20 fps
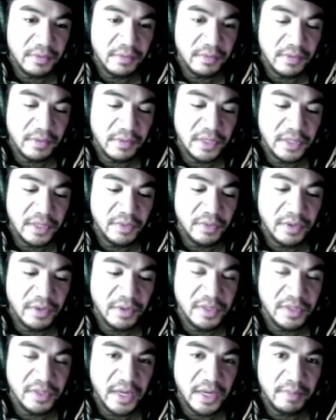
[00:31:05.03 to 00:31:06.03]
Israel is
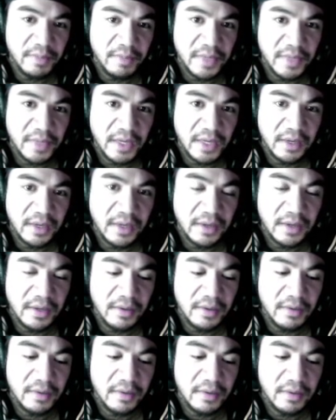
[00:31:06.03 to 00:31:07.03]
not being
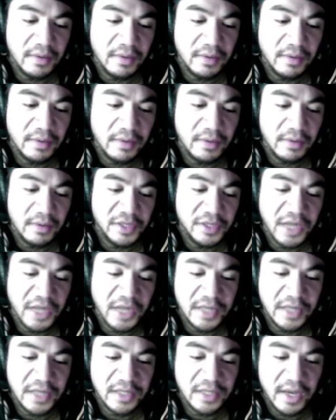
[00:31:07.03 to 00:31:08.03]

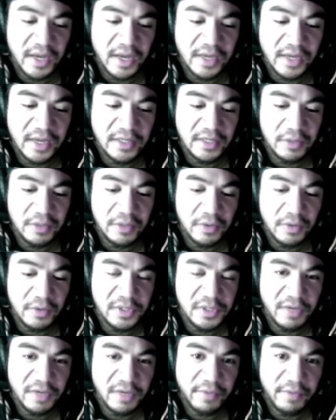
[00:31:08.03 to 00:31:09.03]
chastised or
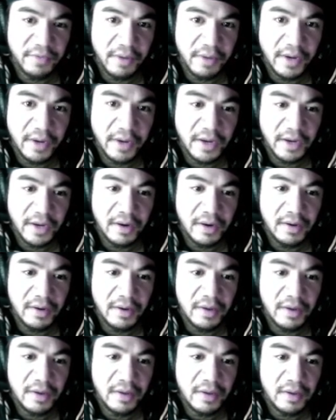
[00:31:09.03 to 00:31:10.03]
suffering right now
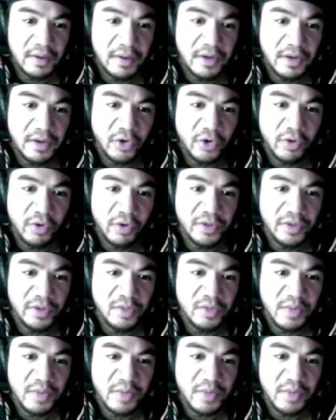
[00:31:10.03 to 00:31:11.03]
in order to
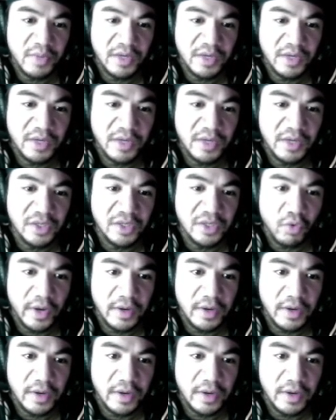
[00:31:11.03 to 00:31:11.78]
be destroyed.